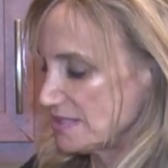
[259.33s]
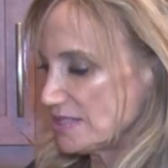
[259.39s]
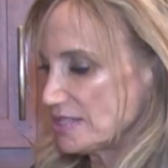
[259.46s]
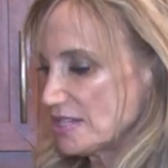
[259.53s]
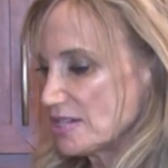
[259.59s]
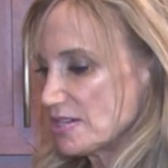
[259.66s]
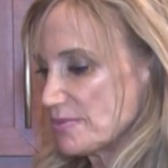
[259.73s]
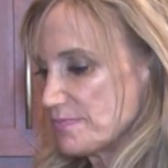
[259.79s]

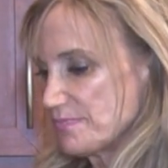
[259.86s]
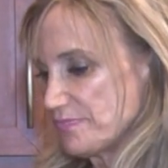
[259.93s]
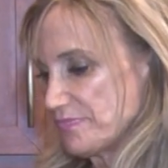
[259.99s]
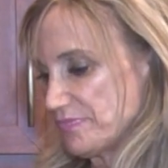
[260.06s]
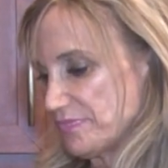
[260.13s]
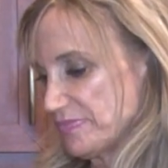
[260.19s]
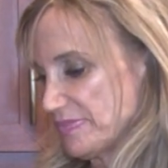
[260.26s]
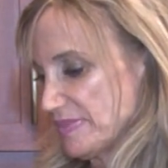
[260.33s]
Yum.
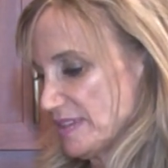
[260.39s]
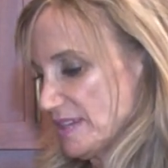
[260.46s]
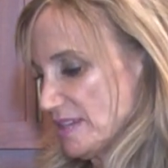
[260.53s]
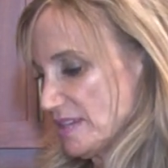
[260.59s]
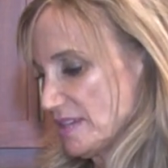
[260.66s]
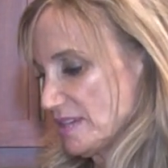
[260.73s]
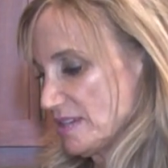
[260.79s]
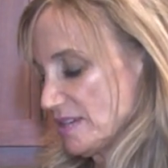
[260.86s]

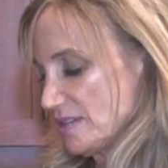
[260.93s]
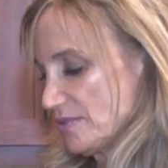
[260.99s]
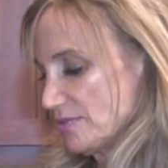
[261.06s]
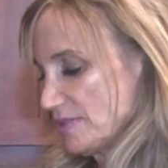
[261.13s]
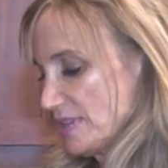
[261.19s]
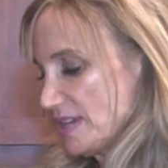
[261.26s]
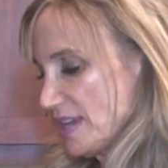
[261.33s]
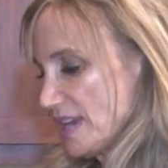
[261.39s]

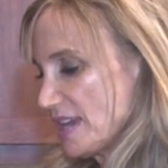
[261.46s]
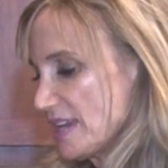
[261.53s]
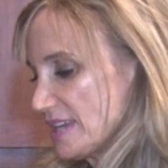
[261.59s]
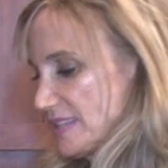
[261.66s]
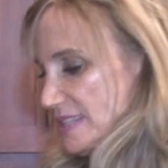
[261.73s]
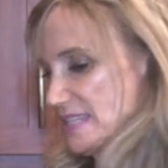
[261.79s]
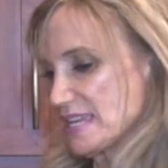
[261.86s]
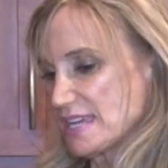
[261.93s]

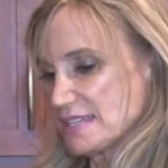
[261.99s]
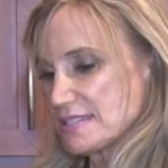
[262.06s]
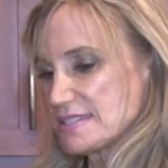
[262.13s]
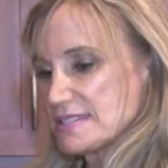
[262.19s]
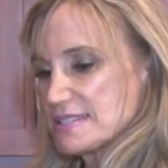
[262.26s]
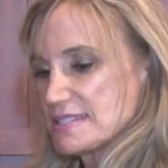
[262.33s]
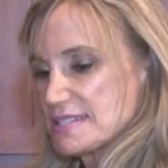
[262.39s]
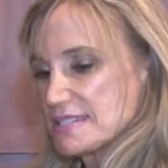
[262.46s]
Okay,
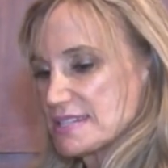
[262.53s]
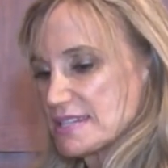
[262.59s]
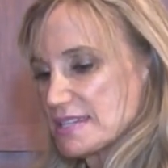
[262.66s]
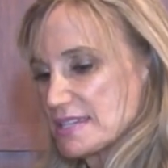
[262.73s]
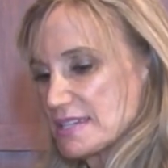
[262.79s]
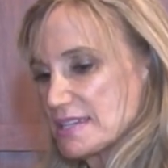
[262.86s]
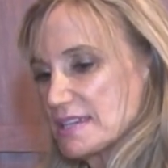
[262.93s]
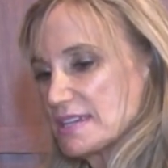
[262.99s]
next
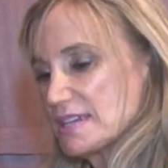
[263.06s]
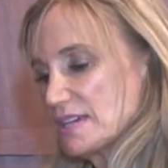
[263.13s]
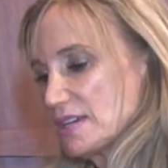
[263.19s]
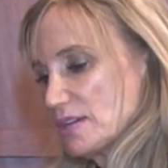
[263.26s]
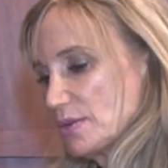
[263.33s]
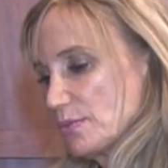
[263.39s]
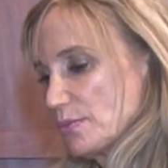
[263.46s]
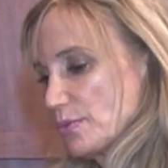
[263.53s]

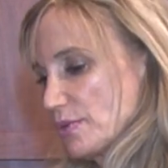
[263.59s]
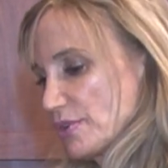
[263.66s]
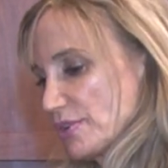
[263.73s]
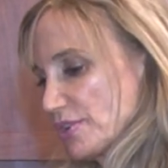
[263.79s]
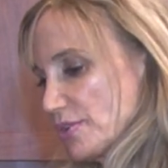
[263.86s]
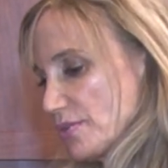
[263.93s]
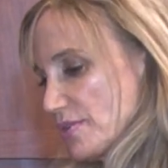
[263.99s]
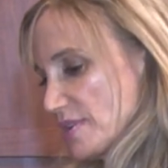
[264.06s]
we're
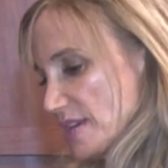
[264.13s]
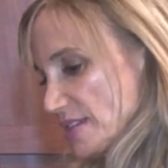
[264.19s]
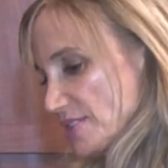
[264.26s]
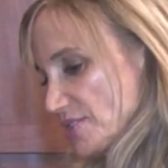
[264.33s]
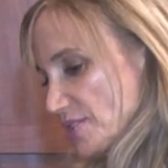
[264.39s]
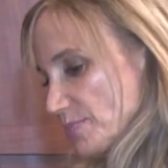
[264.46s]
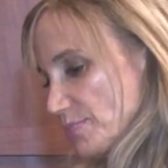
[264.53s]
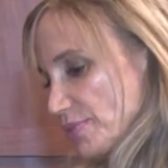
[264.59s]
going
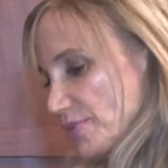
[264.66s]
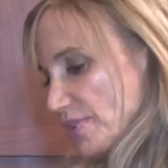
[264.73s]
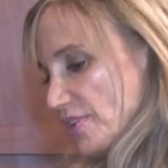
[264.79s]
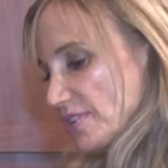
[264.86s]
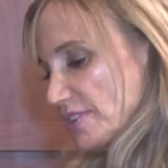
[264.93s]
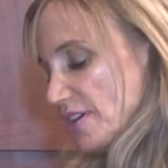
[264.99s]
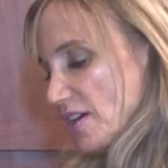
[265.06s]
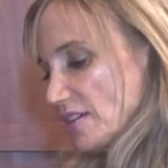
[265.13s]
to put
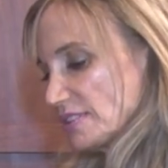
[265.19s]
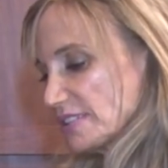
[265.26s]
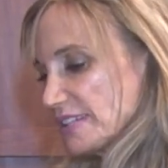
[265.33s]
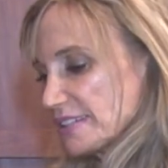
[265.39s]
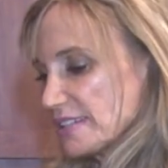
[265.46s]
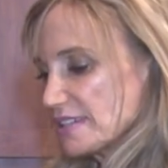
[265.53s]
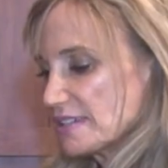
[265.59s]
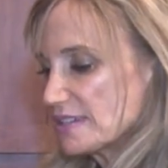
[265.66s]
our
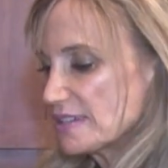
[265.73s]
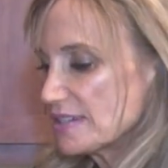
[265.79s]
garlic.